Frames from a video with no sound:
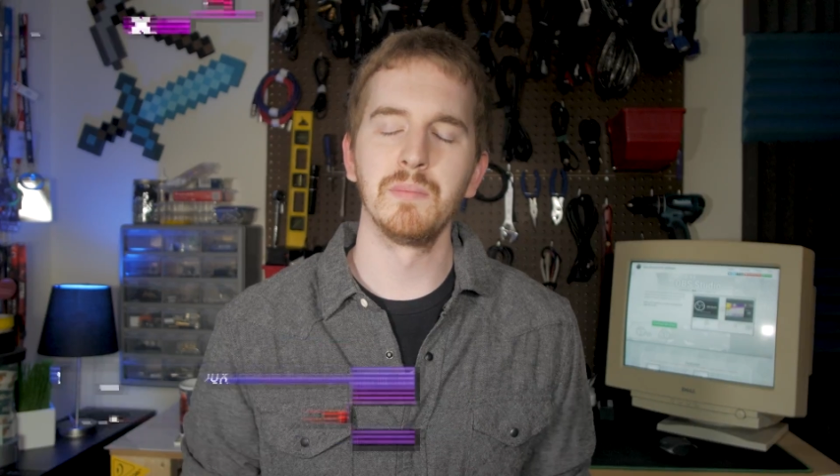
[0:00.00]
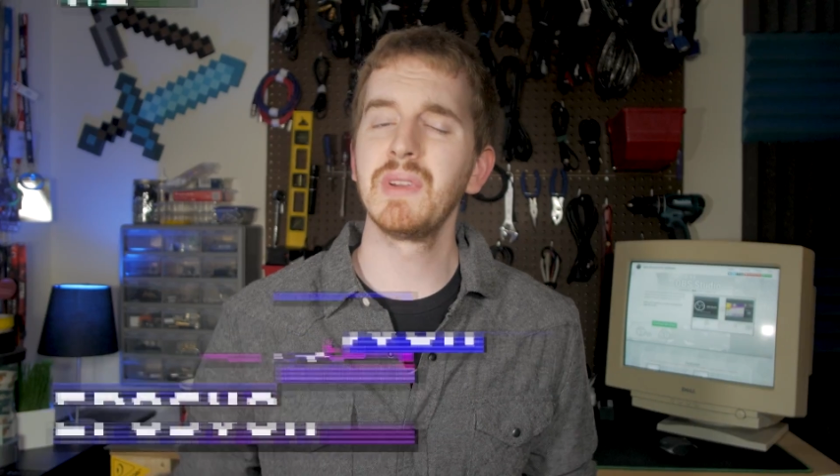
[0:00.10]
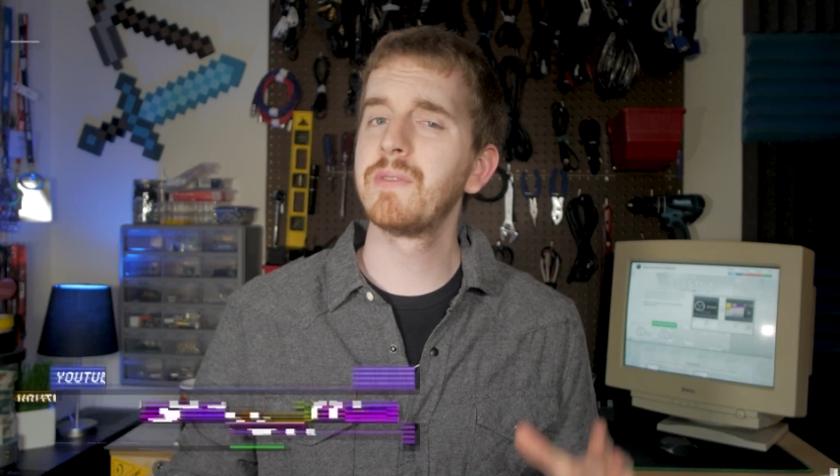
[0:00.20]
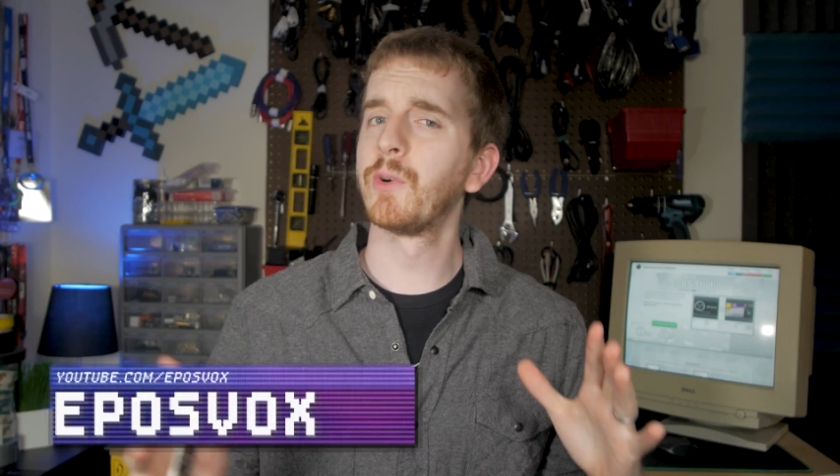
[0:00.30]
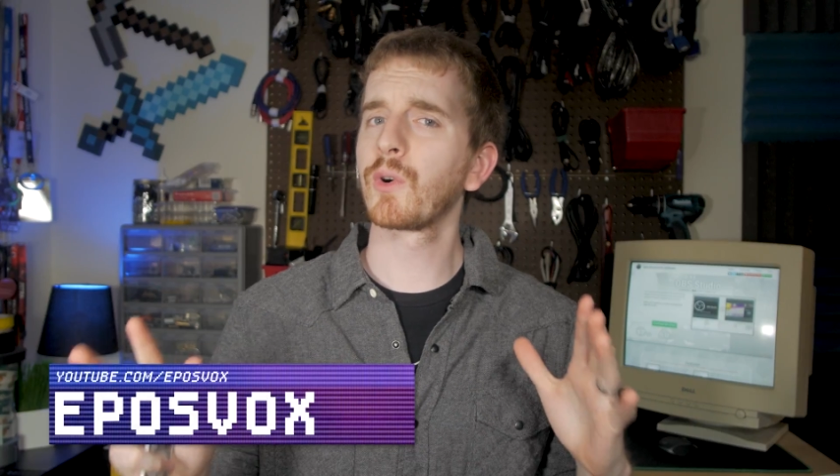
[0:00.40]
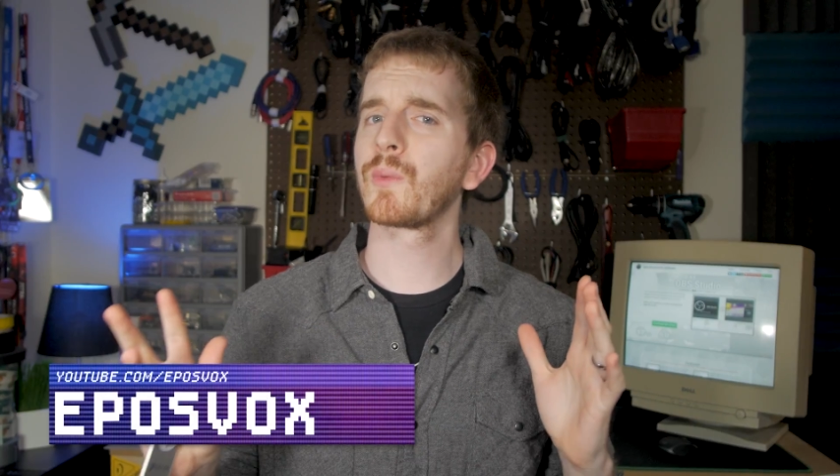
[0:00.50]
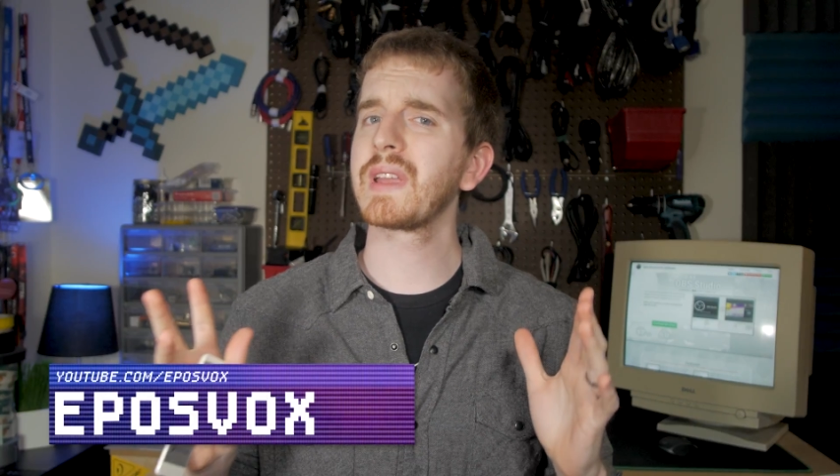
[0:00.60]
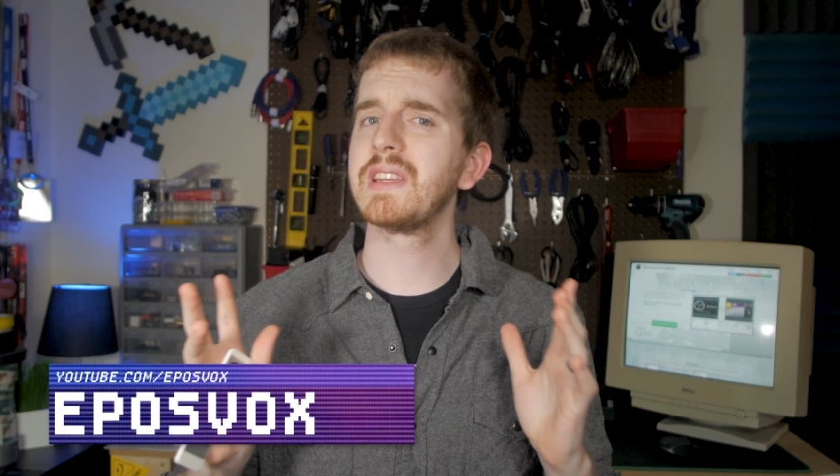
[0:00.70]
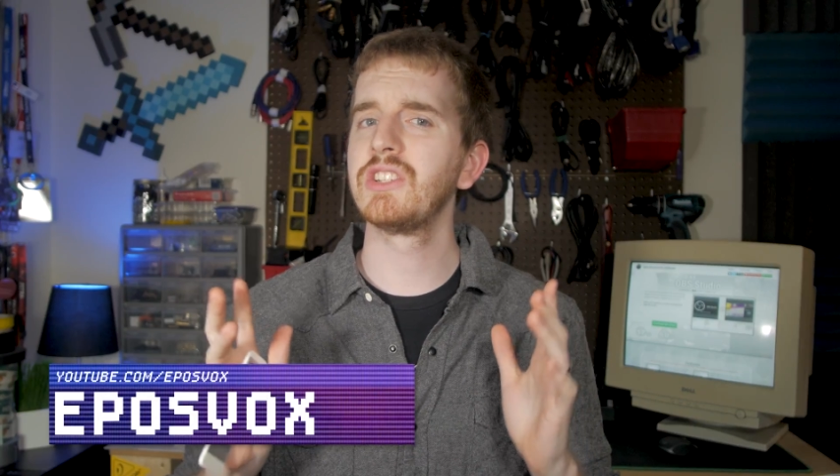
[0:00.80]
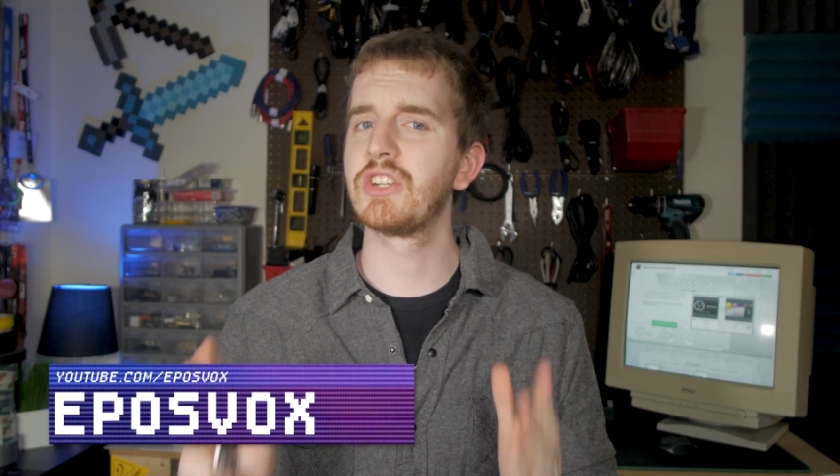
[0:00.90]
Before we
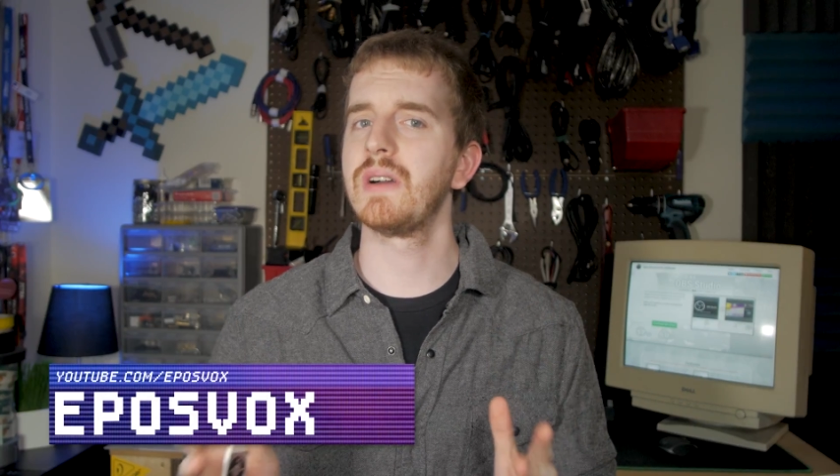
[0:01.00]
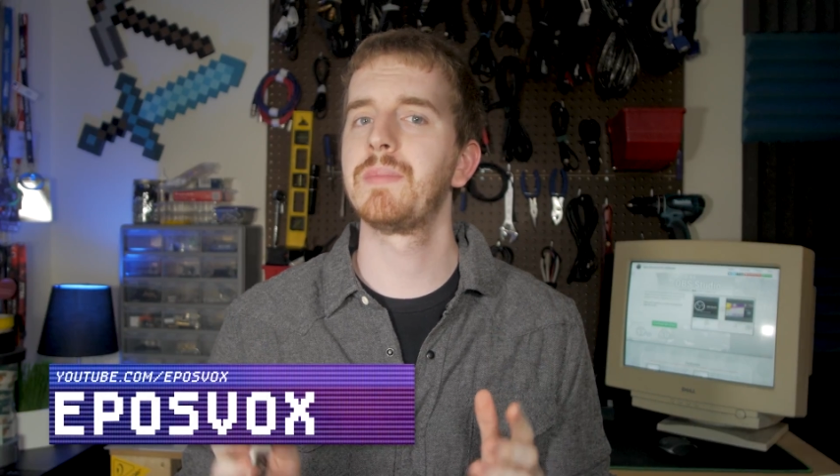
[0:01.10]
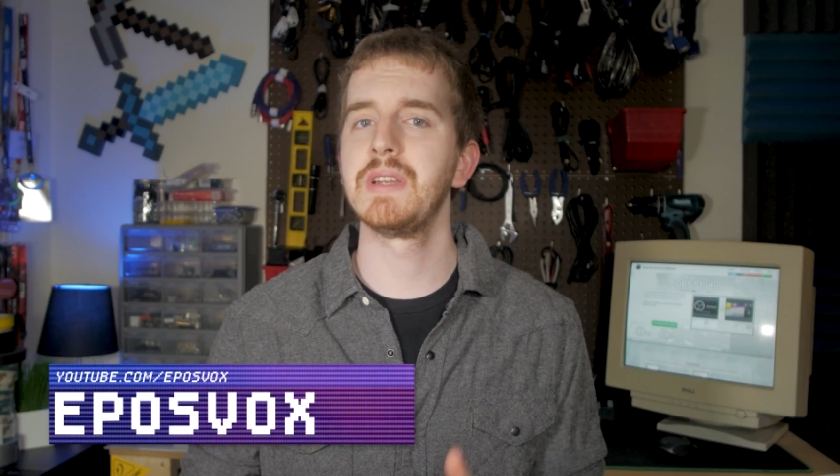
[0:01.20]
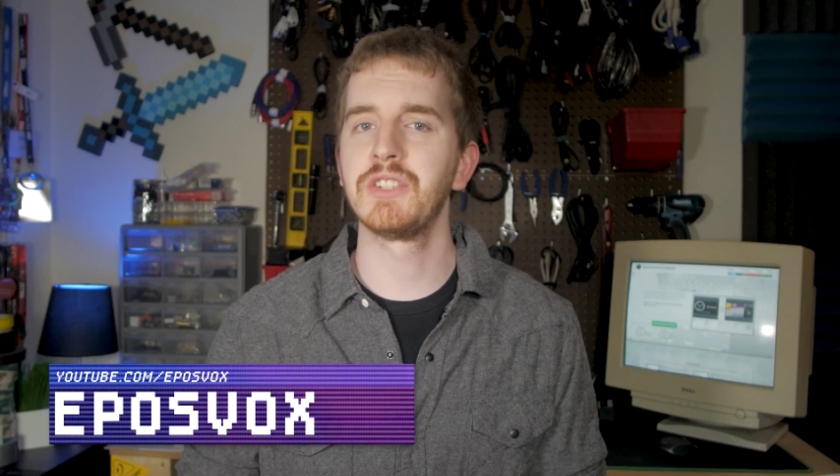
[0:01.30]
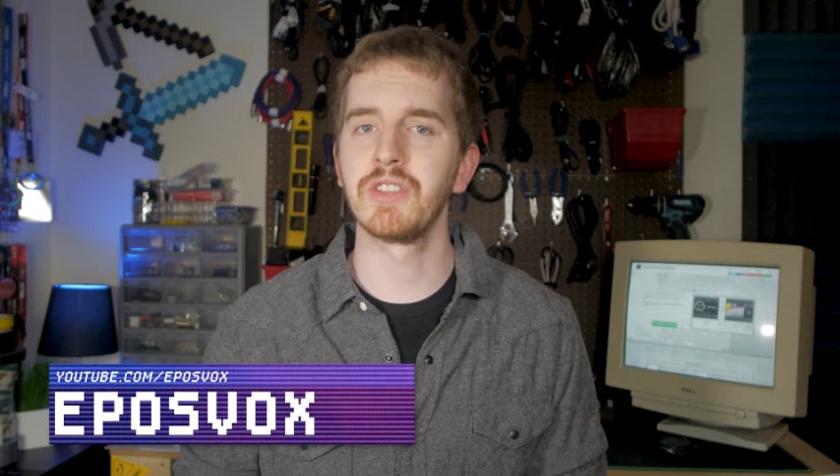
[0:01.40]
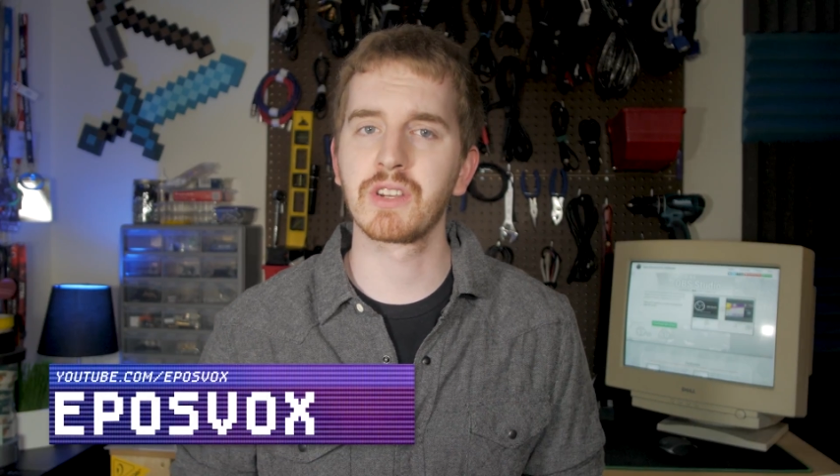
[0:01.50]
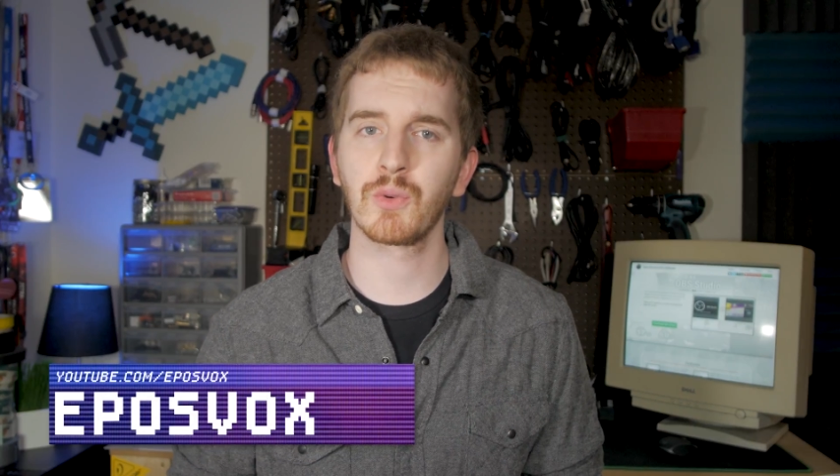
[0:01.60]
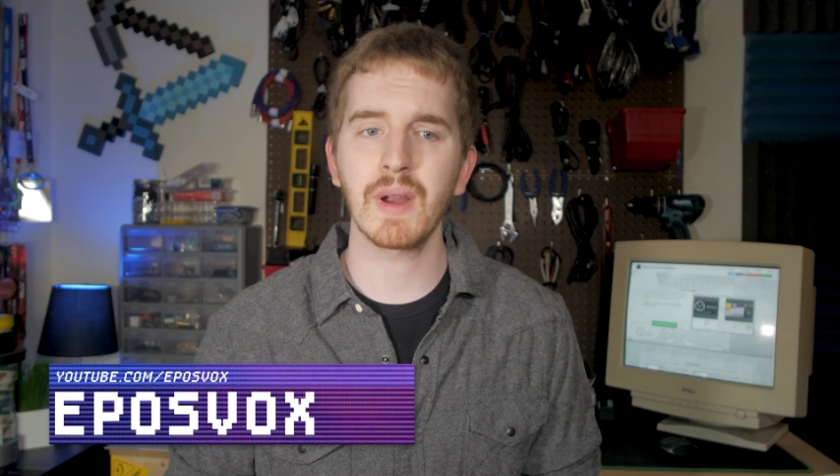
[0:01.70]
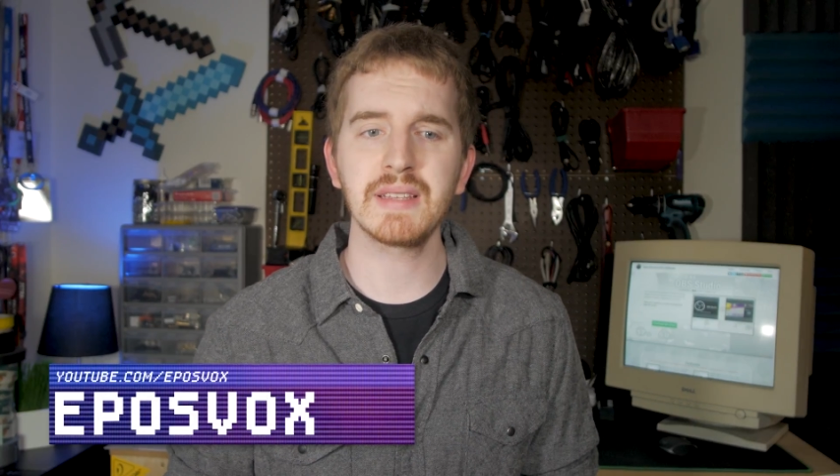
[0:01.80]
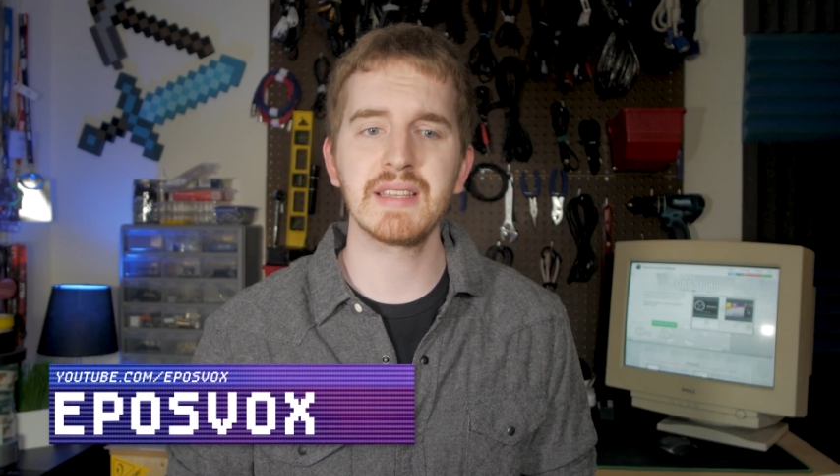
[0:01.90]
can jump into the
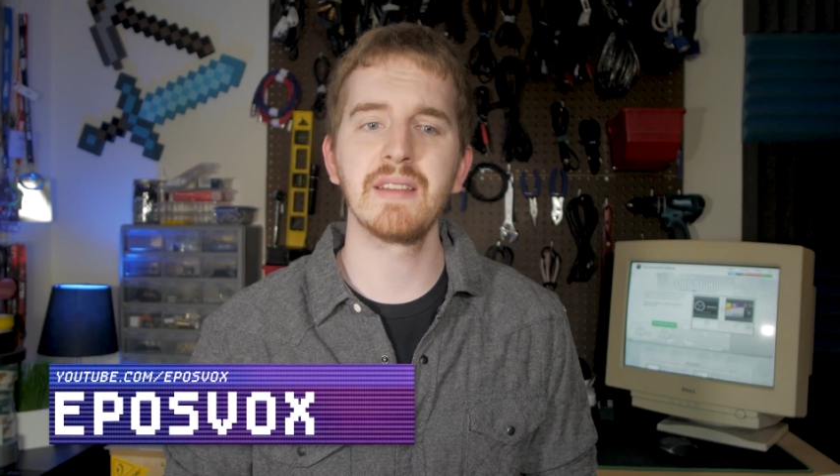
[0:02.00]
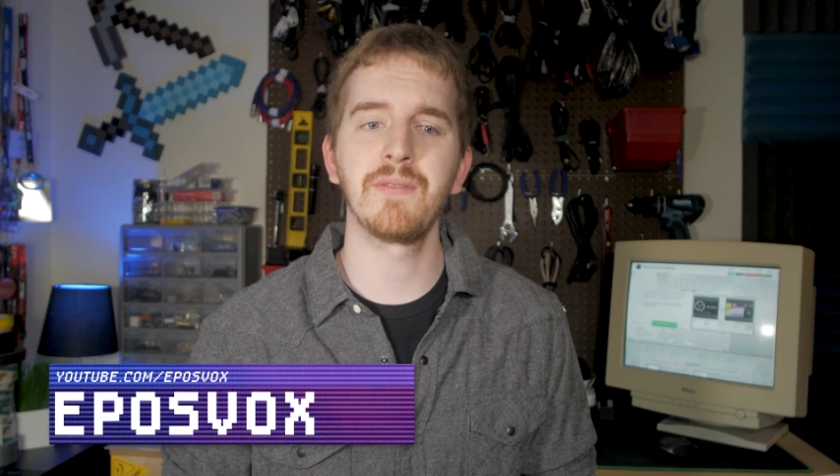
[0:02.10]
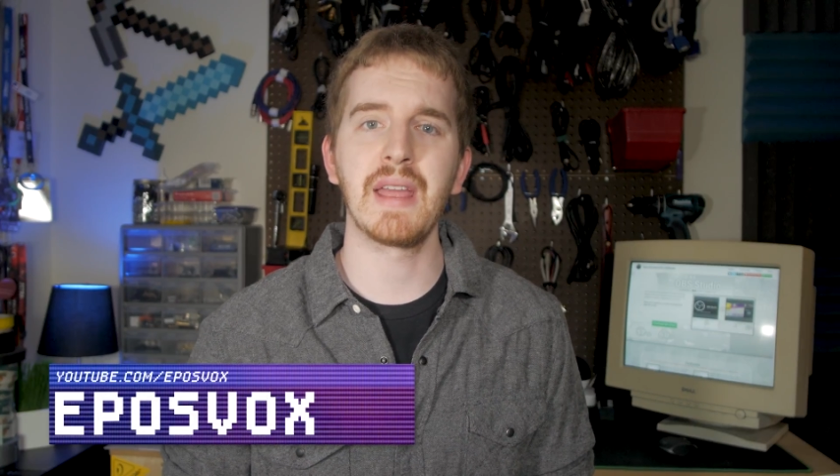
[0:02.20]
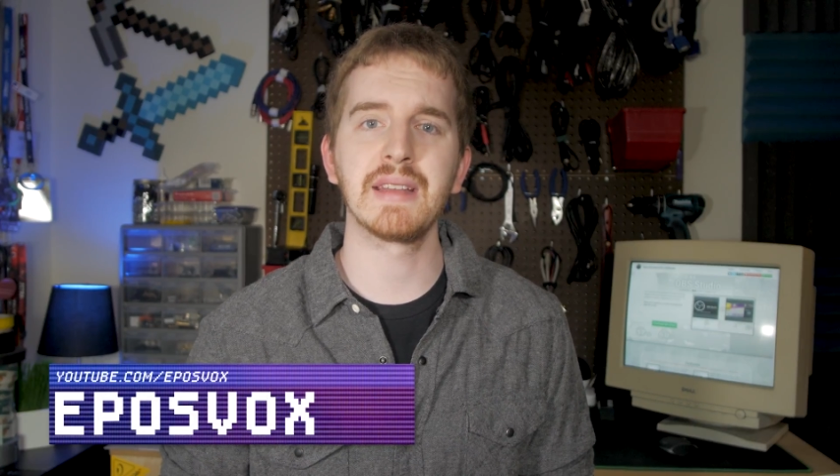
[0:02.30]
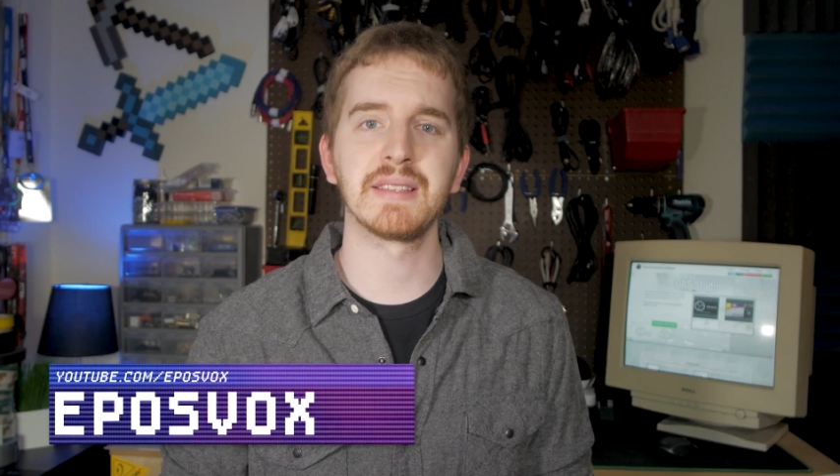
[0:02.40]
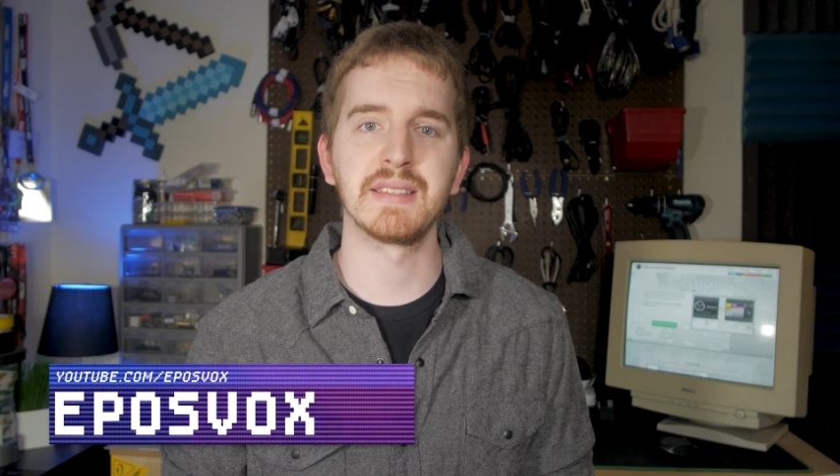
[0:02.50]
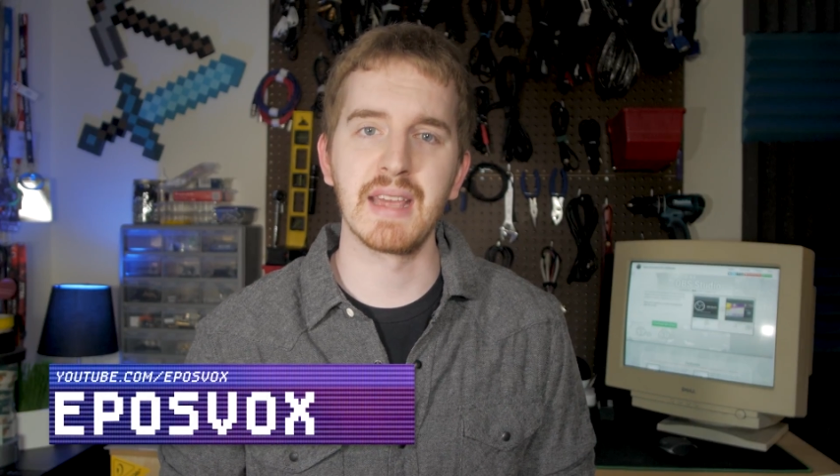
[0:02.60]
crazy advanced